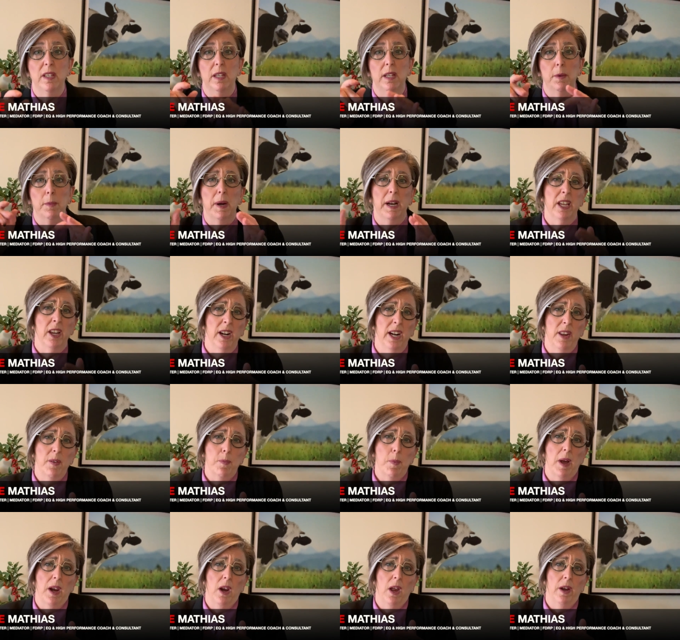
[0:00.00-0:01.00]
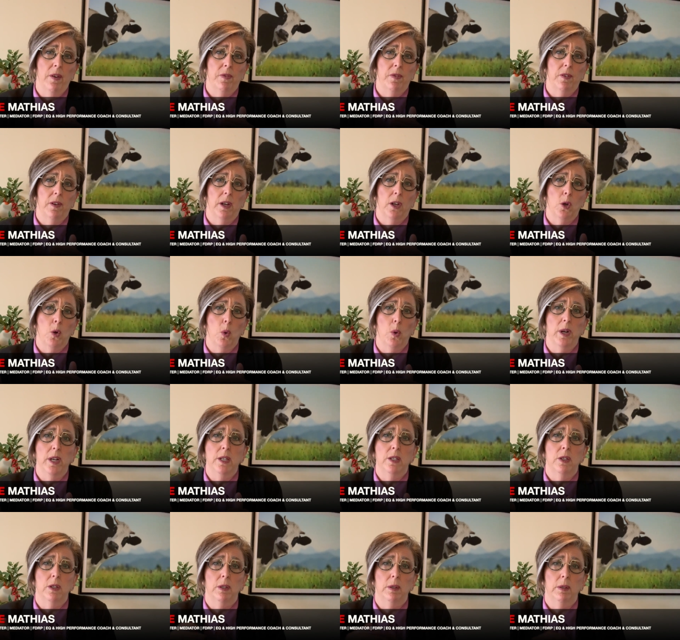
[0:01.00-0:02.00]
Am I going to live my life according
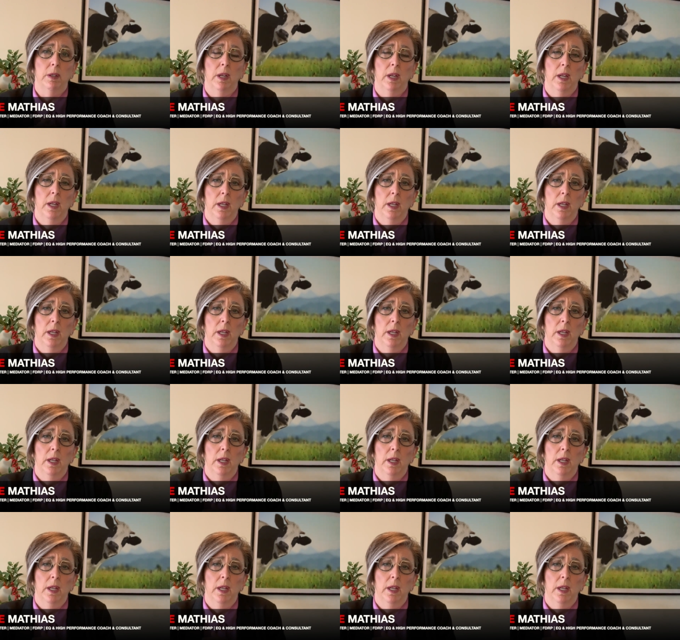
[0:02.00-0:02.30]
to